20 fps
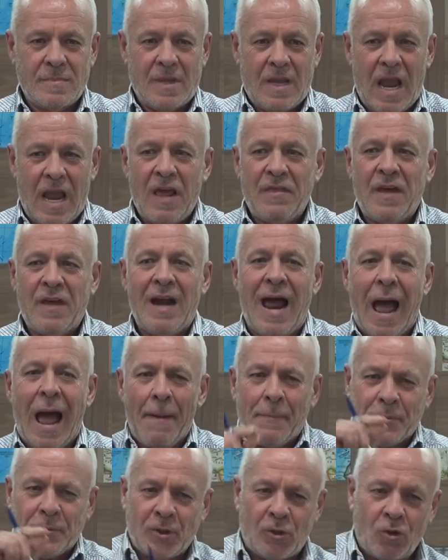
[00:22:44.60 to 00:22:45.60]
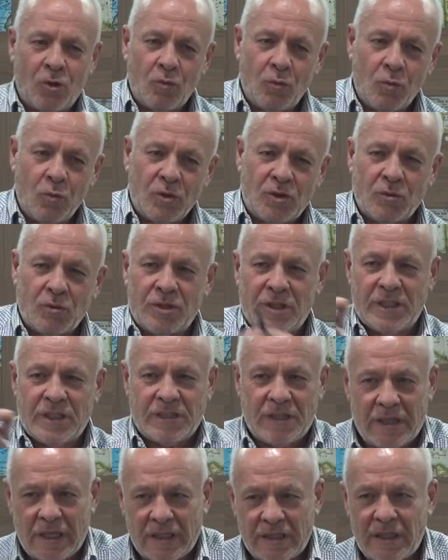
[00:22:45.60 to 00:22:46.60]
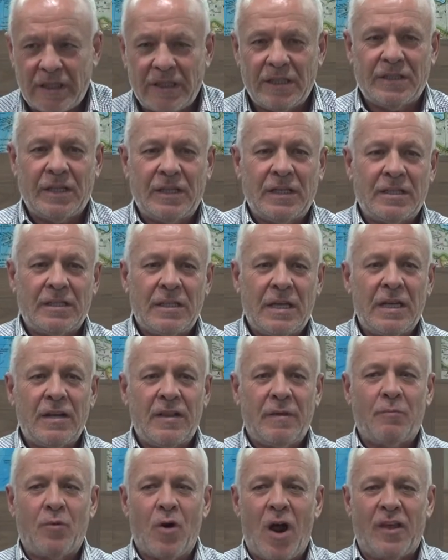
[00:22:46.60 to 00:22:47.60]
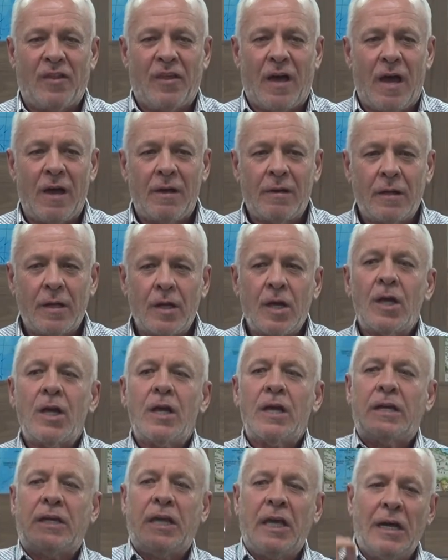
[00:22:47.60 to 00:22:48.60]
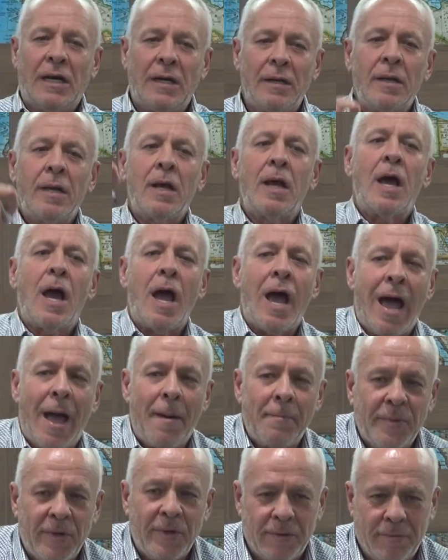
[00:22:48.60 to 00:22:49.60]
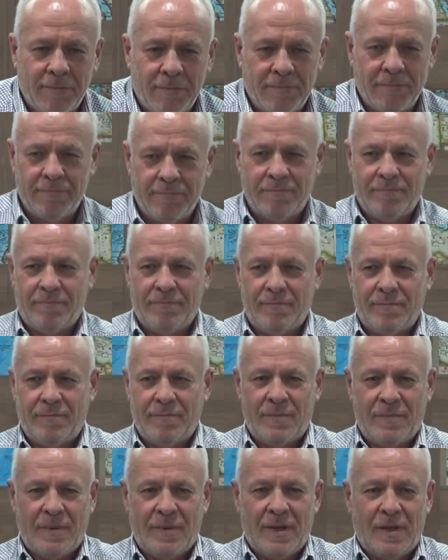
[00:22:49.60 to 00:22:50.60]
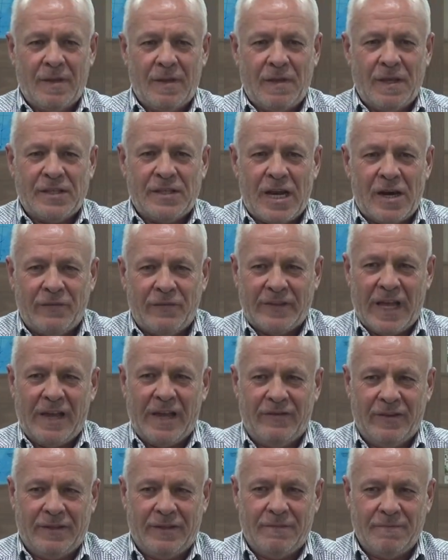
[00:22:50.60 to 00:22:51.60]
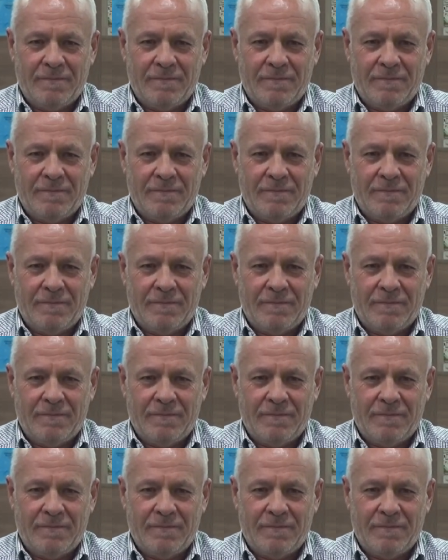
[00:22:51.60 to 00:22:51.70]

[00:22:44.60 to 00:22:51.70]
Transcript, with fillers: And then Absalom, which is, his his his in the brother, killed Amnon, the son of David.